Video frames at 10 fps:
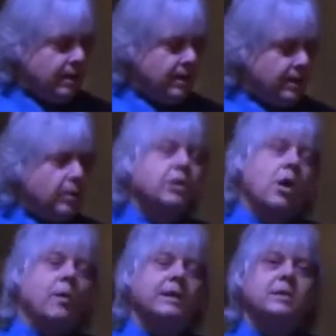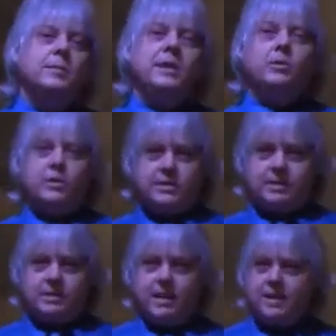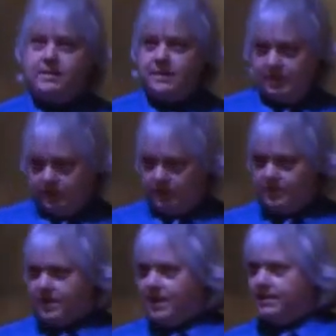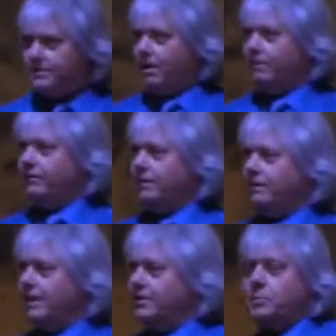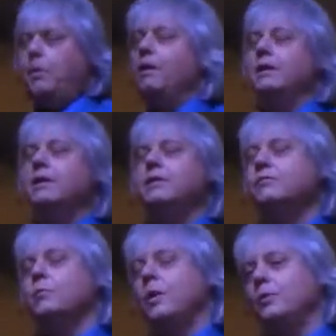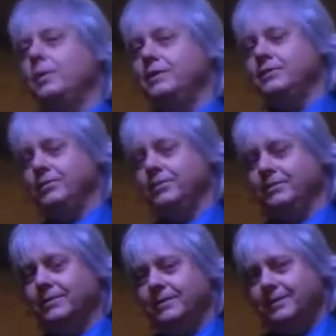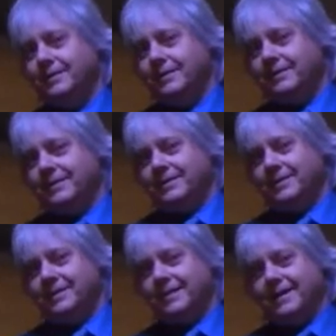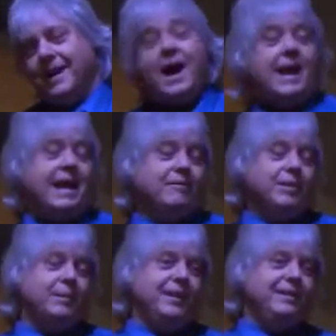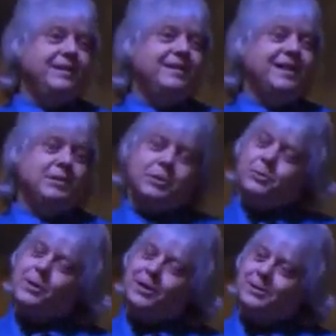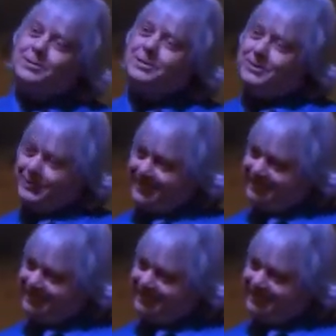You're going to be criticized and criticized often. That's part of what we do. I have an opinion, and you're welcome to it.